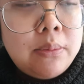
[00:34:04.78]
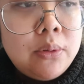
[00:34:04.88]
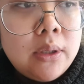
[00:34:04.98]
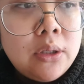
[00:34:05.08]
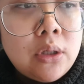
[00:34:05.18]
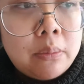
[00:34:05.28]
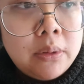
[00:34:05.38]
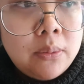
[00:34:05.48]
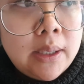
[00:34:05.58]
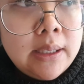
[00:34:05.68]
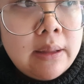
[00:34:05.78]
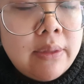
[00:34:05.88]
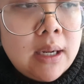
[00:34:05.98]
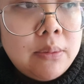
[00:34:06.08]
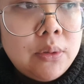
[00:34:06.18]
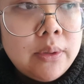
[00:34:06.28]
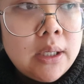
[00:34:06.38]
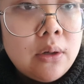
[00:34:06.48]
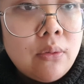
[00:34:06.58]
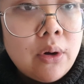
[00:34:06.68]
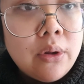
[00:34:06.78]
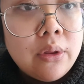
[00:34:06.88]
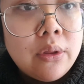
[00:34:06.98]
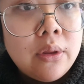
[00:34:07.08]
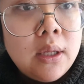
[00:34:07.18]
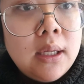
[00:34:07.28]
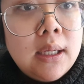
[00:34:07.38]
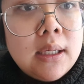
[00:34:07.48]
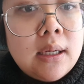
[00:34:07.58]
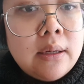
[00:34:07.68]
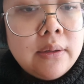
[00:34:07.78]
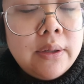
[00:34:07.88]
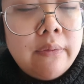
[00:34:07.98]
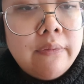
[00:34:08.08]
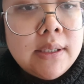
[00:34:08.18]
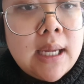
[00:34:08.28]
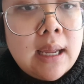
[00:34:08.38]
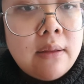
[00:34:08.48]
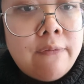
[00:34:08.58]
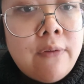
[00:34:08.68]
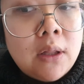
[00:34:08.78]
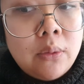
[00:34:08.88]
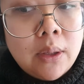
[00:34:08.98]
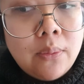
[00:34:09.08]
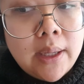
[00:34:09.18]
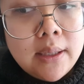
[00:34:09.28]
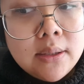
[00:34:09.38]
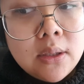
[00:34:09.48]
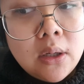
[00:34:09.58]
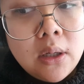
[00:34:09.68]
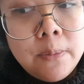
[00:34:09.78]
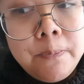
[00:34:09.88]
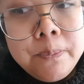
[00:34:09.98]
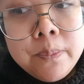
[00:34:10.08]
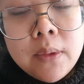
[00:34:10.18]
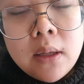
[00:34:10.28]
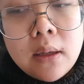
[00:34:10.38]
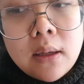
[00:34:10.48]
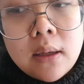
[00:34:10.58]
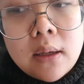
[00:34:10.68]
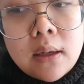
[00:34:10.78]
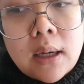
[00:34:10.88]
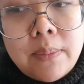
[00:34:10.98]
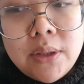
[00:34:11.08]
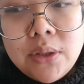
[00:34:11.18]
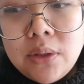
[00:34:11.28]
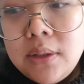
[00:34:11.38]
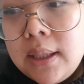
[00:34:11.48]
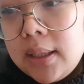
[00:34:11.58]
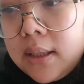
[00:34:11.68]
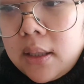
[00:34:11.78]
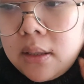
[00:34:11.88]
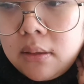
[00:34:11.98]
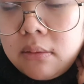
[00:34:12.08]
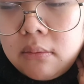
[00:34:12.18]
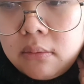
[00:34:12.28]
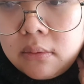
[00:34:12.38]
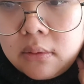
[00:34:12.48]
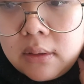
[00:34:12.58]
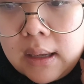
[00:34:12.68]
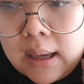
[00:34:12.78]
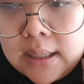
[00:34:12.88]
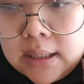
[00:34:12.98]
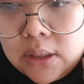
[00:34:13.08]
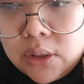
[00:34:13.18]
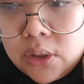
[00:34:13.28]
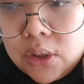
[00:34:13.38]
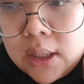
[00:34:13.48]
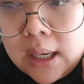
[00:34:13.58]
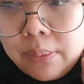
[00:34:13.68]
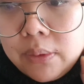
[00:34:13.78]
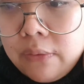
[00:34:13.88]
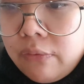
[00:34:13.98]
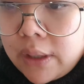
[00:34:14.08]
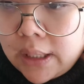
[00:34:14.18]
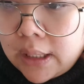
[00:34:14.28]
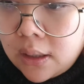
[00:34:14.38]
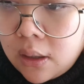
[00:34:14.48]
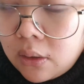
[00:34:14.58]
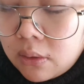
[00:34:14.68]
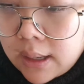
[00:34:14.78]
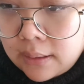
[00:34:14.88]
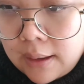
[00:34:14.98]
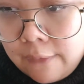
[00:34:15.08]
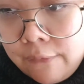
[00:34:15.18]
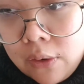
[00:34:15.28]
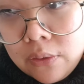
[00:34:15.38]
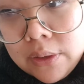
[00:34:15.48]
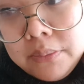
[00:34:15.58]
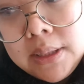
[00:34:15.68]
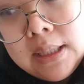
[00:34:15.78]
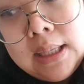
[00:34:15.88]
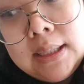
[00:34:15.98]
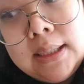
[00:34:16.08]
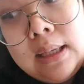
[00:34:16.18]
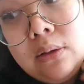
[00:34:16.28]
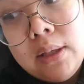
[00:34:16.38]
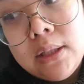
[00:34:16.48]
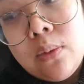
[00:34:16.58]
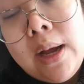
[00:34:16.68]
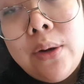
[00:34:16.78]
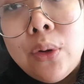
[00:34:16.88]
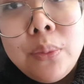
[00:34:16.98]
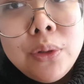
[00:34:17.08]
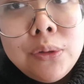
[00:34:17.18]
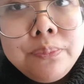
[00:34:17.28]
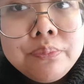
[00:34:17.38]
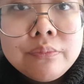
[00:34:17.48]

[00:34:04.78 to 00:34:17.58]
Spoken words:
doing a Doppler one, and then I'm doing a growth kind of scan the following week. So I'm not sure, like, I did do a couple of reading online, like forums, and they say, look, it's quite normal.